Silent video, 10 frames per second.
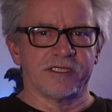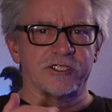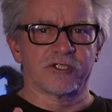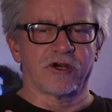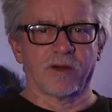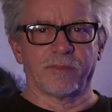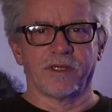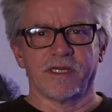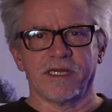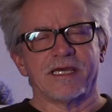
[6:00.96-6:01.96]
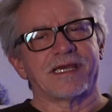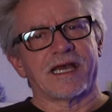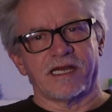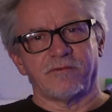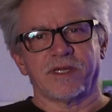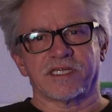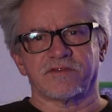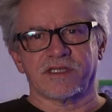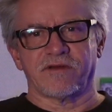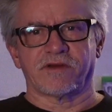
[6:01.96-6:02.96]
sharp, kind of because of
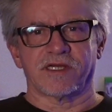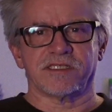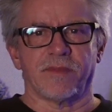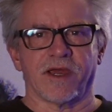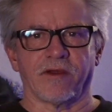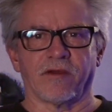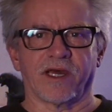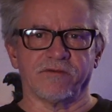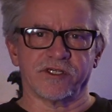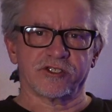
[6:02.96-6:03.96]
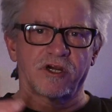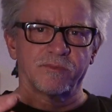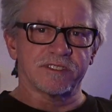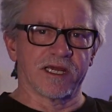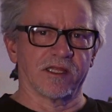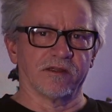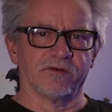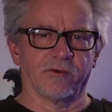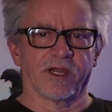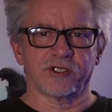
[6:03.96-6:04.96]
his advertising background, kind of a sharp style of
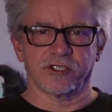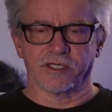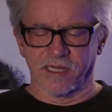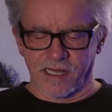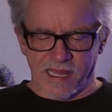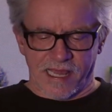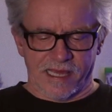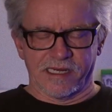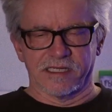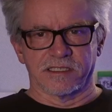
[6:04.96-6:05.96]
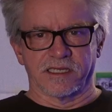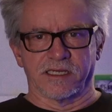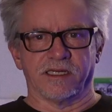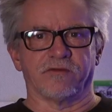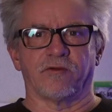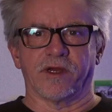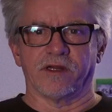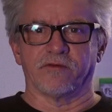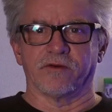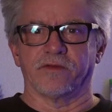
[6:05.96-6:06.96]
direction, and he doesn't get enough
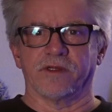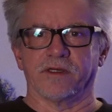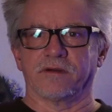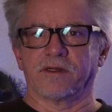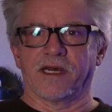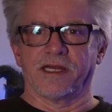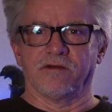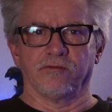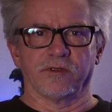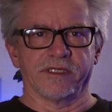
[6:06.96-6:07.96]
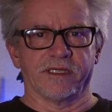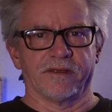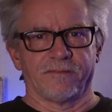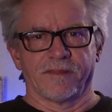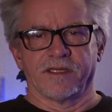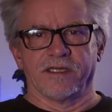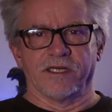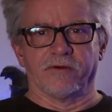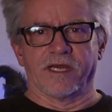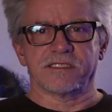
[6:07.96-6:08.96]
credit for the kind of really, you
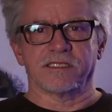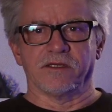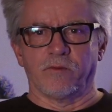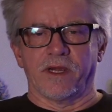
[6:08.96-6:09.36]
know, nicely